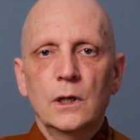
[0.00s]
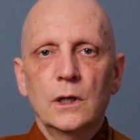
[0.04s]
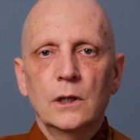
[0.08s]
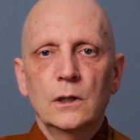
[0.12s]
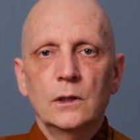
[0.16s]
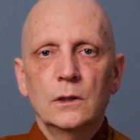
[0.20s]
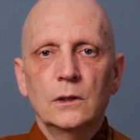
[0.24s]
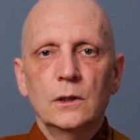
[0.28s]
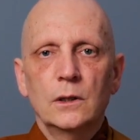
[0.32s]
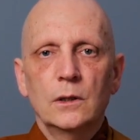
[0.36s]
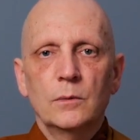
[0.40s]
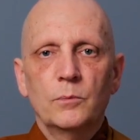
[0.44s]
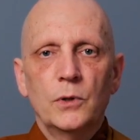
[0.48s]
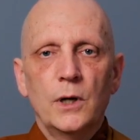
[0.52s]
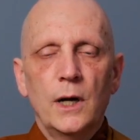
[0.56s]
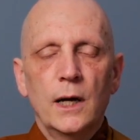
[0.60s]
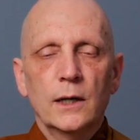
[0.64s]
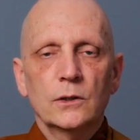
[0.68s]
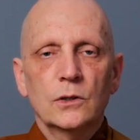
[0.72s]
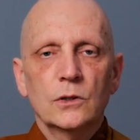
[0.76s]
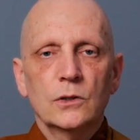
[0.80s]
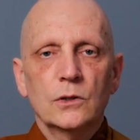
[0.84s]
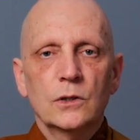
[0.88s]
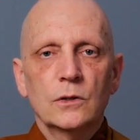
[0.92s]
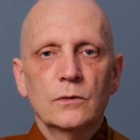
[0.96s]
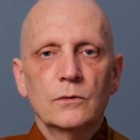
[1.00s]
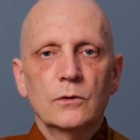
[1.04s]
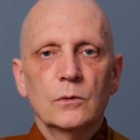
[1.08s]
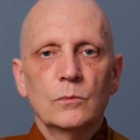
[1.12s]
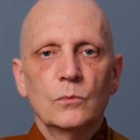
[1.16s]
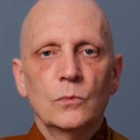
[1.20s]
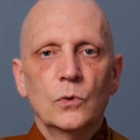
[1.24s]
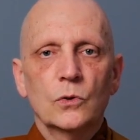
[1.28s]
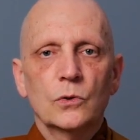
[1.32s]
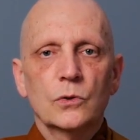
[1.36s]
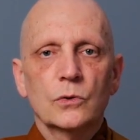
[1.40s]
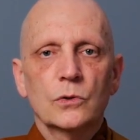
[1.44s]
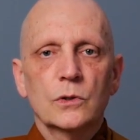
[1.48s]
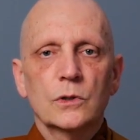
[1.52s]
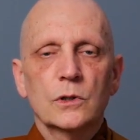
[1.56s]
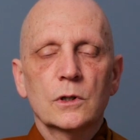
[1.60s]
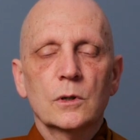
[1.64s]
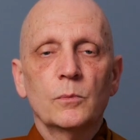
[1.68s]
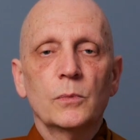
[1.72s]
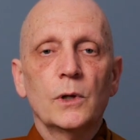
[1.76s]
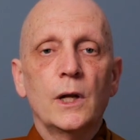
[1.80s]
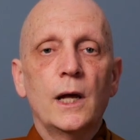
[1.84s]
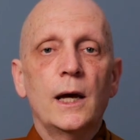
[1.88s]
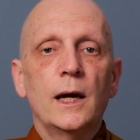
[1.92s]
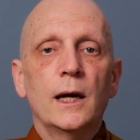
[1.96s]
in the practice of the more
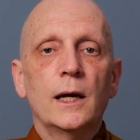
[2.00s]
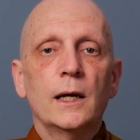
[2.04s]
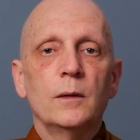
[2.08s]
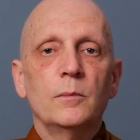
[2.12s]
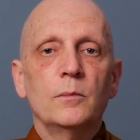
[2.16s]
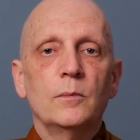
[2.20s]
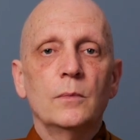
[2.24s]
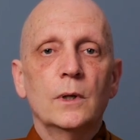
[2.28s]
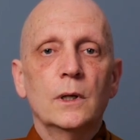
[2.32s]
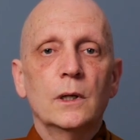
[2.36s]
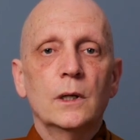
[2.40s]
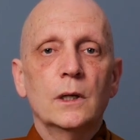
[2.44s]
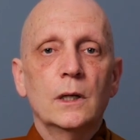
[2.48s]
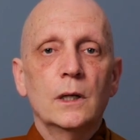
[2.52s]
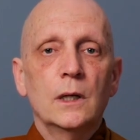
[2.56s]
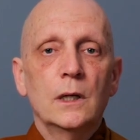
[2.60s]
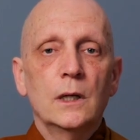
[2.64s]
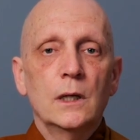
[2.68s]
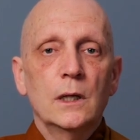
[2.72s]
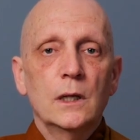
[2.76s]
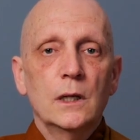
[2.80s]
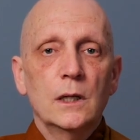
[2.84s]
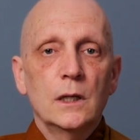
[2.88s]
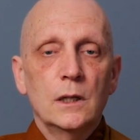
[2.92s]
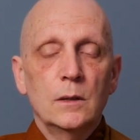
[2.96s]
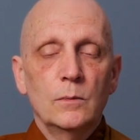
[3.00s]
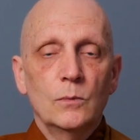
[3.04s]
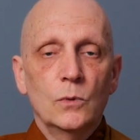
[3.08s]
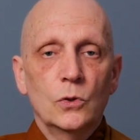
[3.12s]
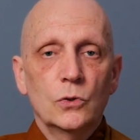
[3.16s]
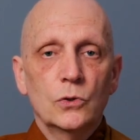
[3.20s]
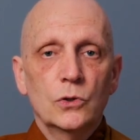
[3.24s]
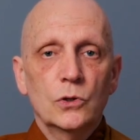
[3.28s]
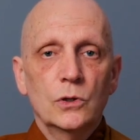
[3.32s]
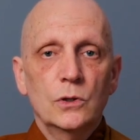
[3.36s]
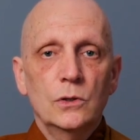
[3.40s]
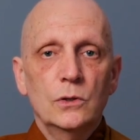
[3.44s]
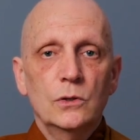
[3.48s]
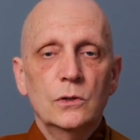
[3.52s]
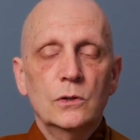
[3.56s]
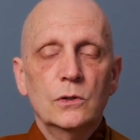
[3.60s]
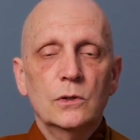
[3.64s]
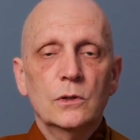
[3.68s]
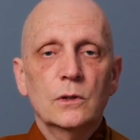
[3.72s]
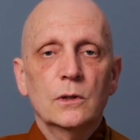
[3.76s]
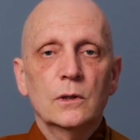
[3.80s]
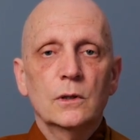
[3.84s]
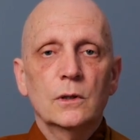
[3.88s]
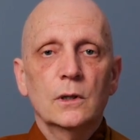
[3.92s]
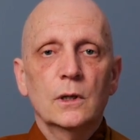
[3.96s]
sublime
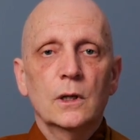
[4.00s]
emotions